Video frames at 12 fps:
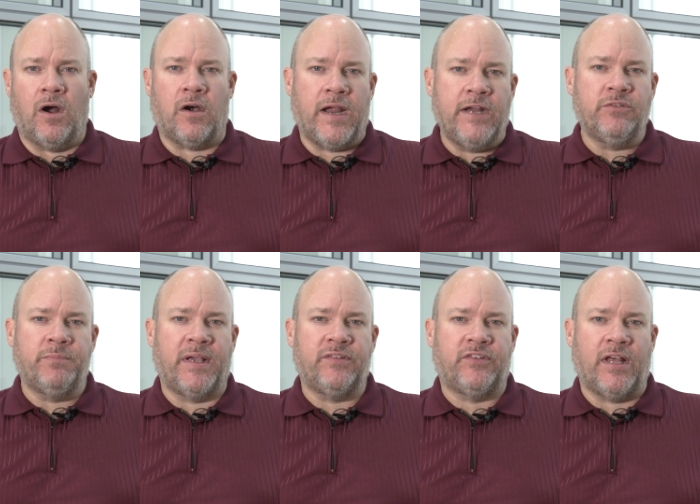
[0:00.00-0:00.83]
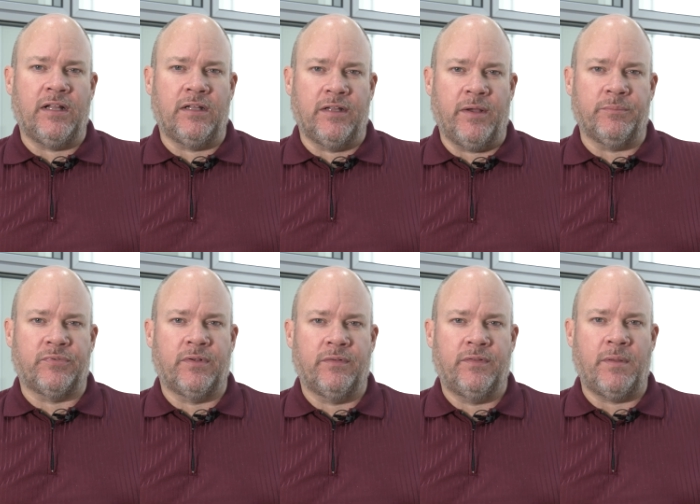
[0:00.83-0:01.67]
Are agent-based
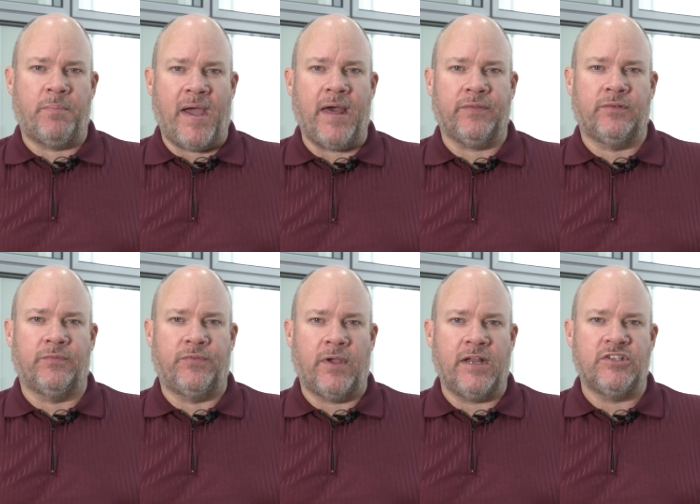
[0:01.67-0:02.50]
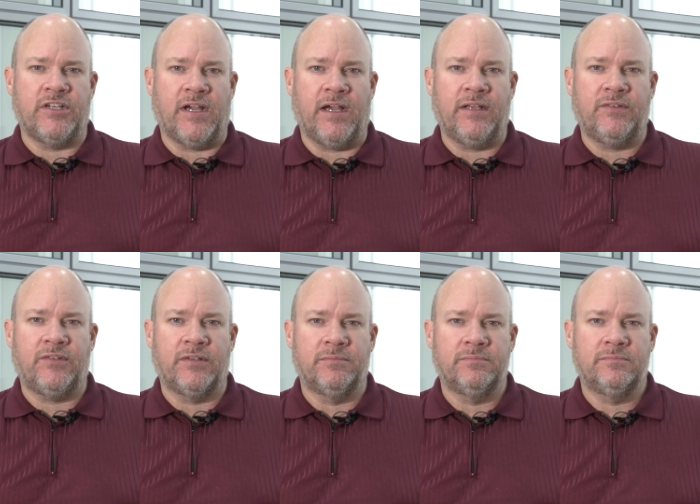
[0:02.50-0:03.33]
LLMs the path to
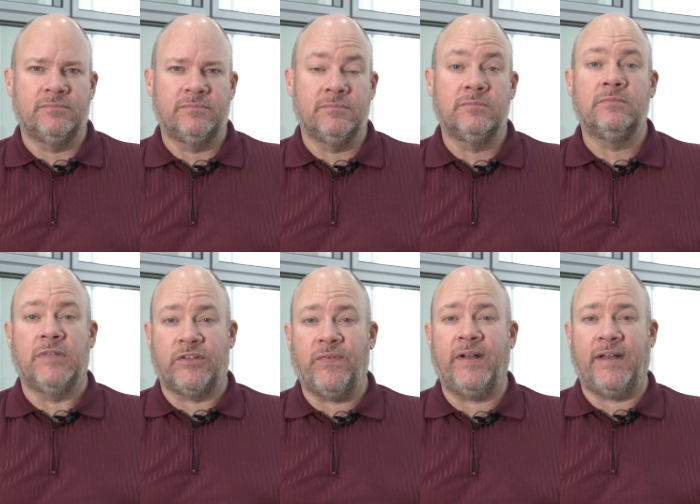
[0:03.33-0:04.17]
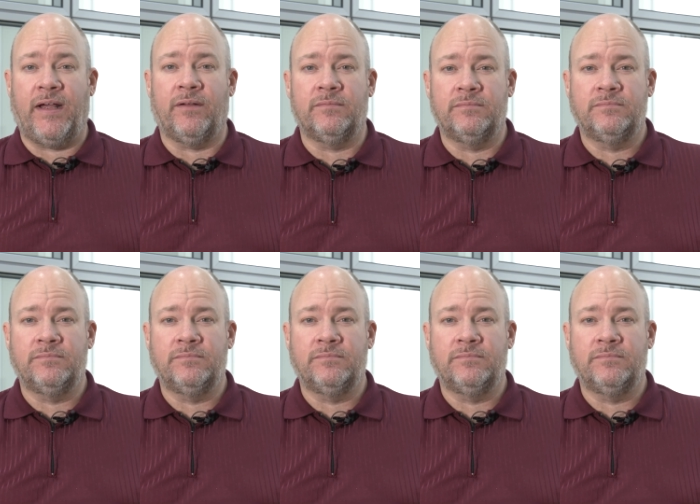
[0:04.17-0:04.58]
AGIs? Let's find out.